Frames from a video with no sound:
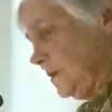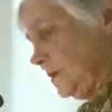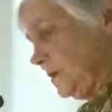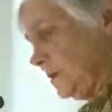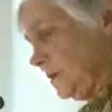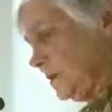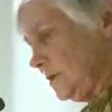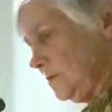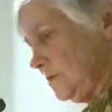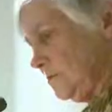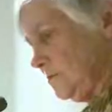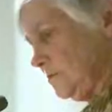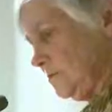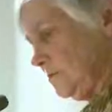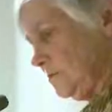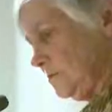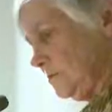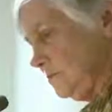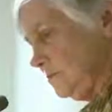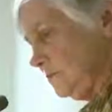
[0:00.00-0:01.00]

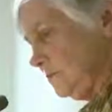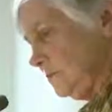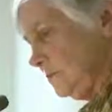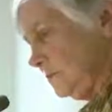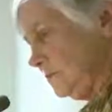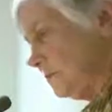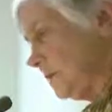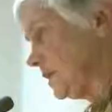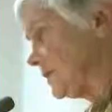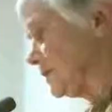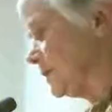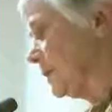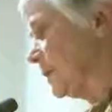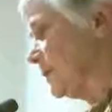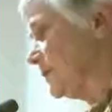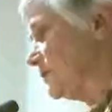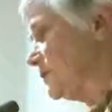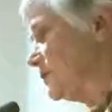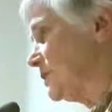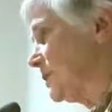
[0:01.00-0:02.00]
It makes a
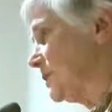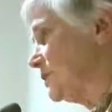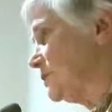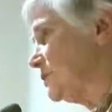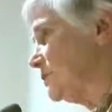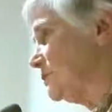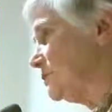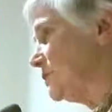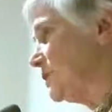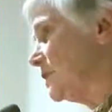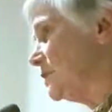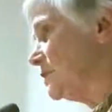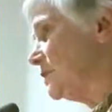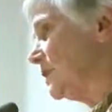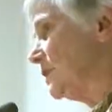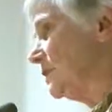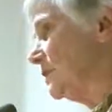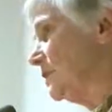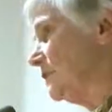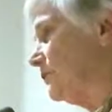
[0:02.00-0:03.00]
lot of sense. You know, it's like
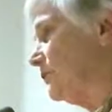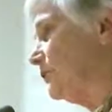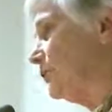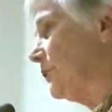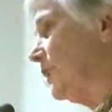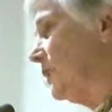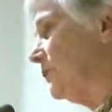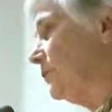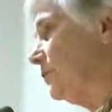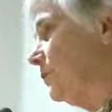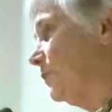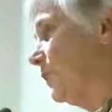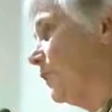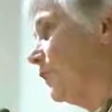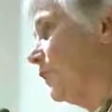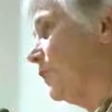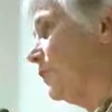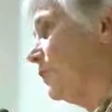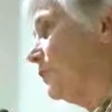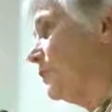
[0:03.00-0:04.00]
saying if you have a
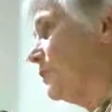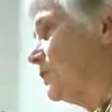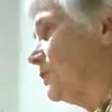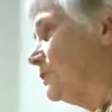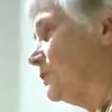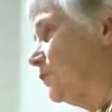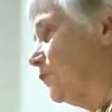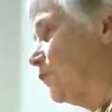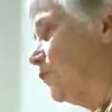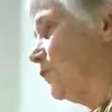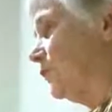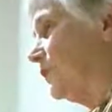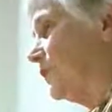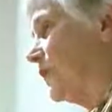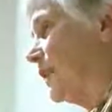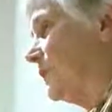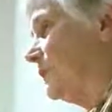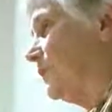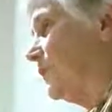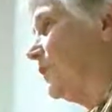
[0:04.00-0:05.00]
barrier and it's a 4-foot
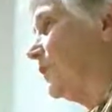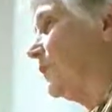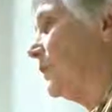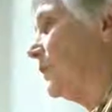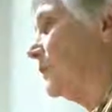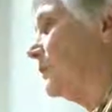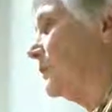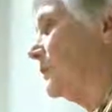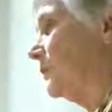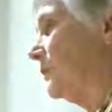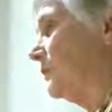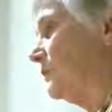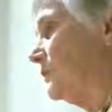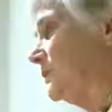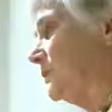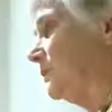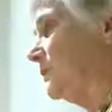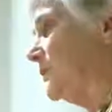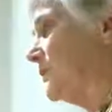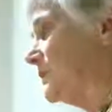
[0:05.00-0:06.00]
high barrier and
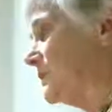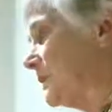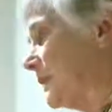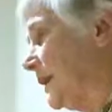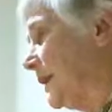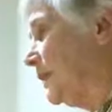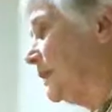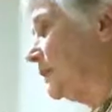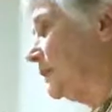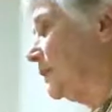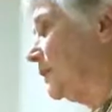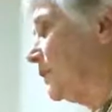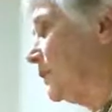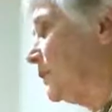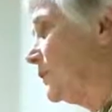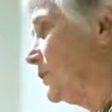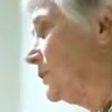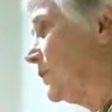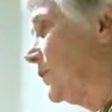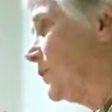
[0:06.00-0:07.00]
some kids can't
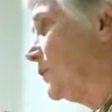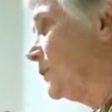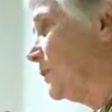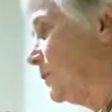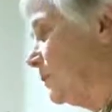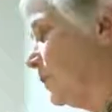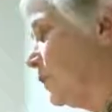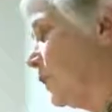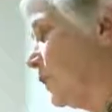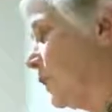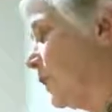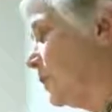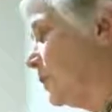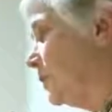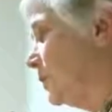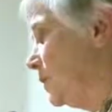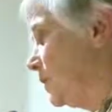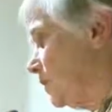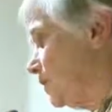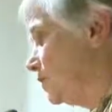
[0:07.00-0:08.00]
clear the
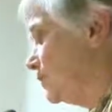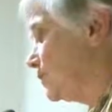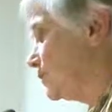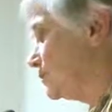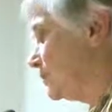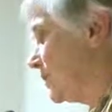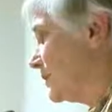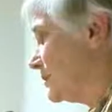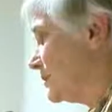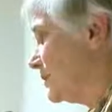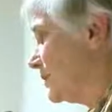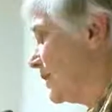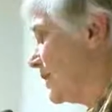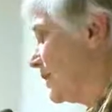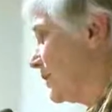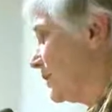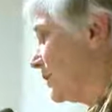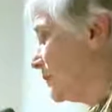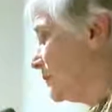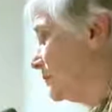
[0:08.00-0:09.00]
bar, you just raise it
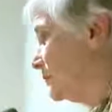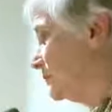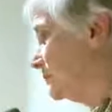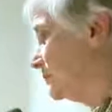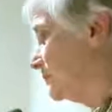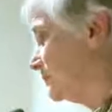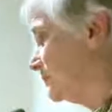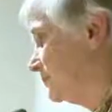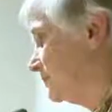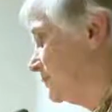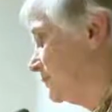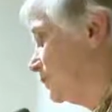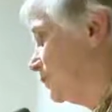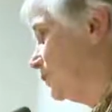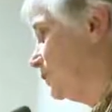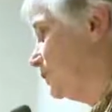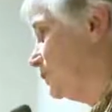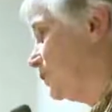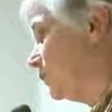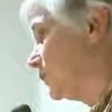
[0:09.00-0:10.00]
higher.
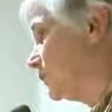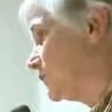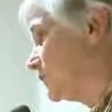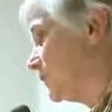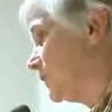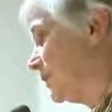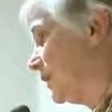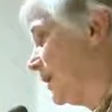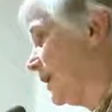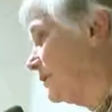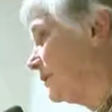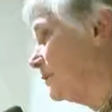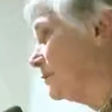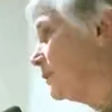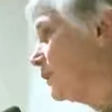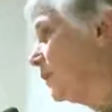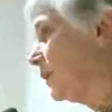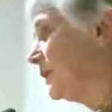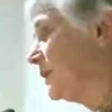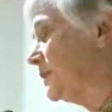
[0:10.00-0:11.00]
Well, you know what's going to happen.
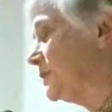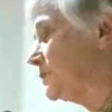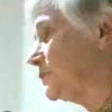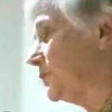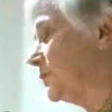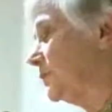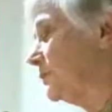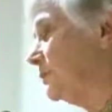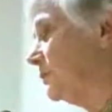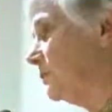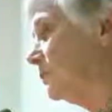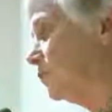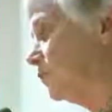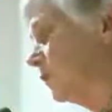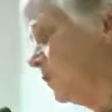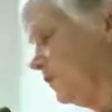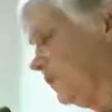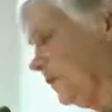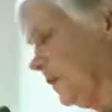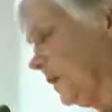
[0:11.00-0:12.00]
More kids
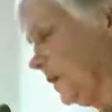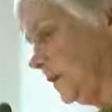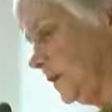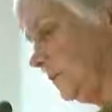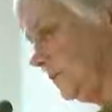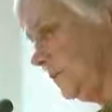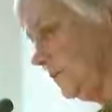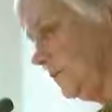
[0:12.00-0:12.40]
will fail.